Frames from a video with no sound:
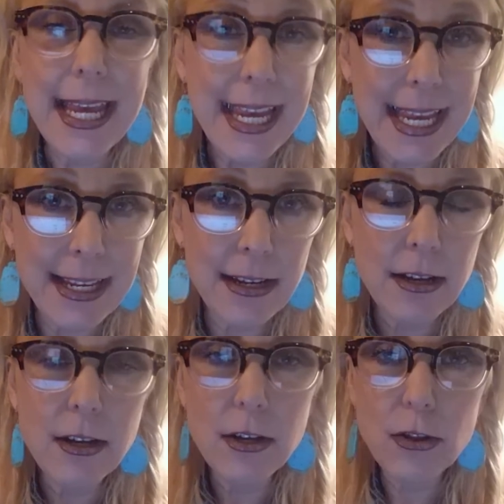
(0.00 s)

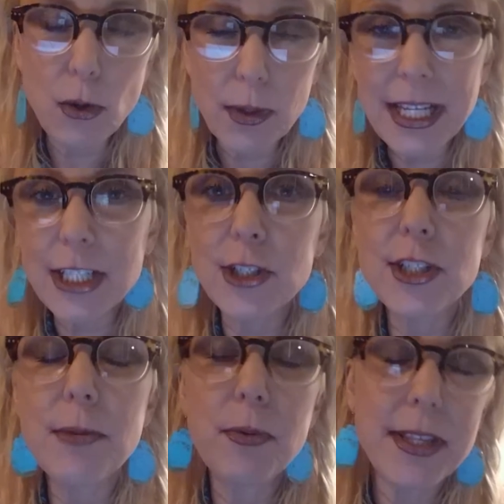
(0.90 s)
in the
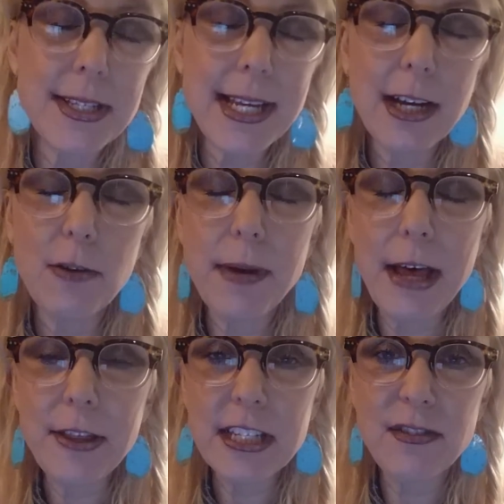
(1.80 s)
relationship with a
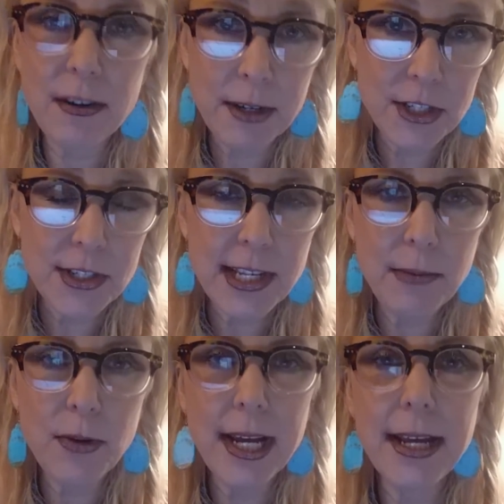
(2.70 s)
psychopath is very much the
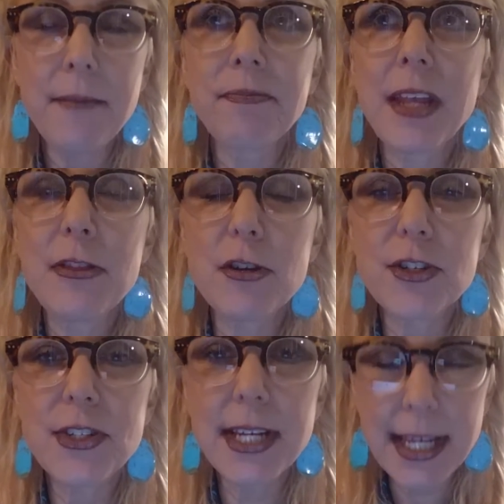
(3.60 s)
same way. They're
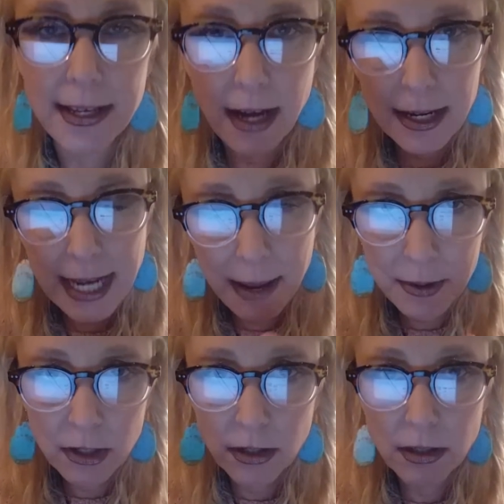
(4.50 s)
seeking a
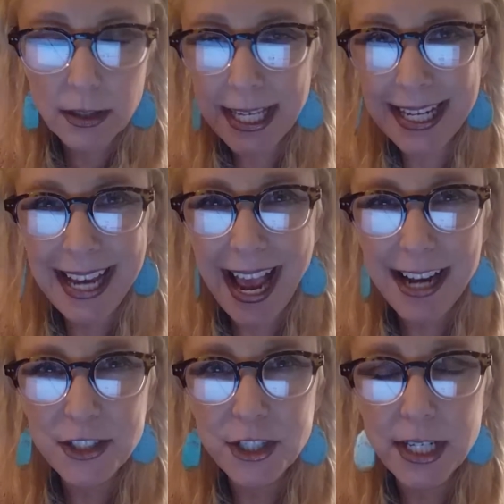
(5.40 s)
chemical
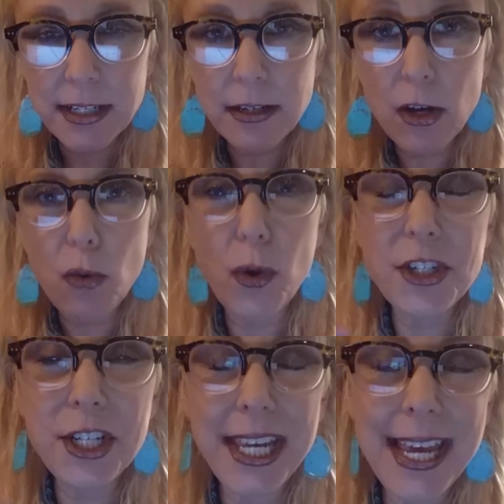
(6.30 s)
concoction
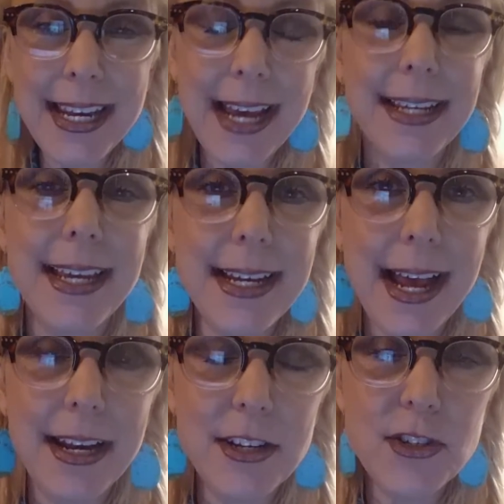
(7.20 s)
which it cannot get
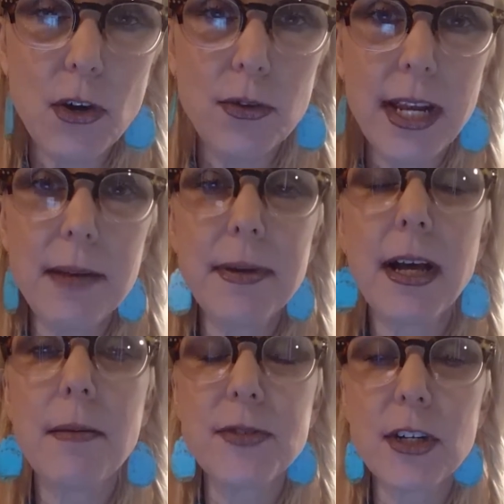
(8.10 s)
on its own, and it
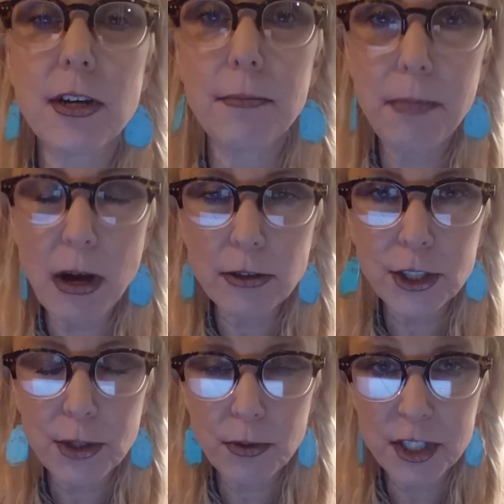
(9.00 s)
becomes a
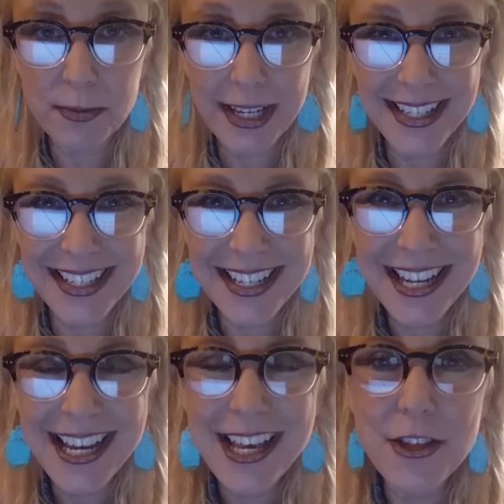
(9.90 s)
compulsion, which means
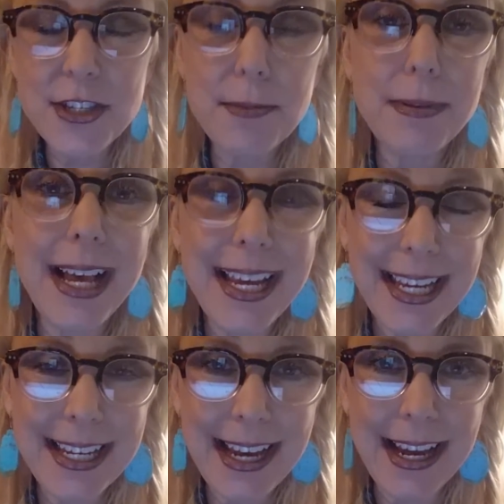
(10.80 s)
the supply
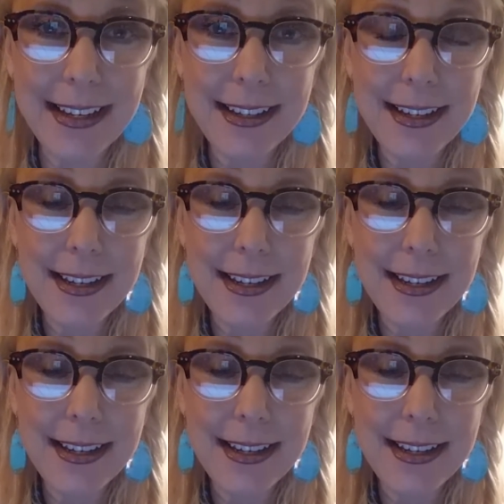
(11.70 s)
cannot,